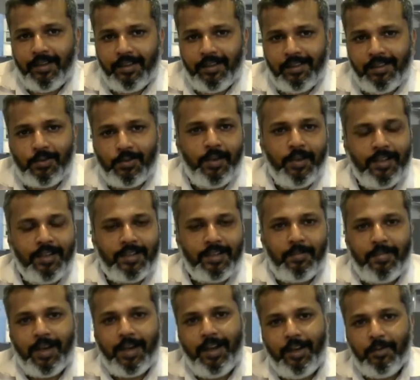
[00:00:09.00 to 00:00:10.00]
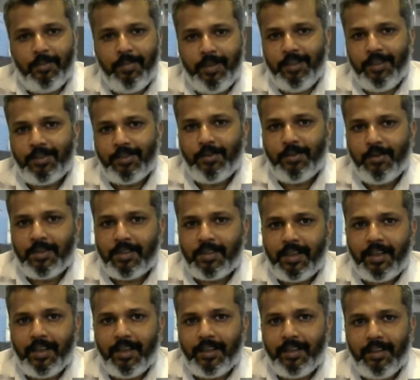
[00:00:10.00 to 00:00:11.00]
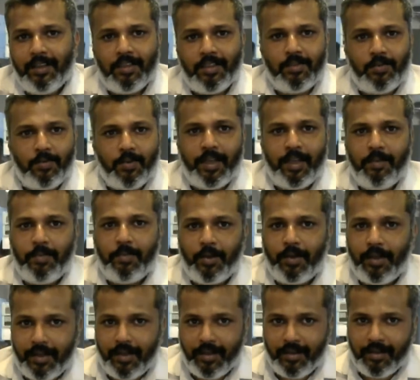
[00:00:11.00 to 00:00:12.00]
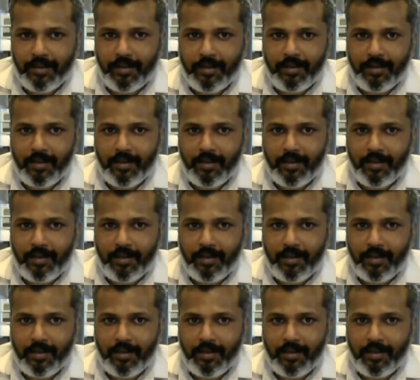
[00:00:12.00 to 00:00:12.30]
students apply to B schools like they swipe on Tinder.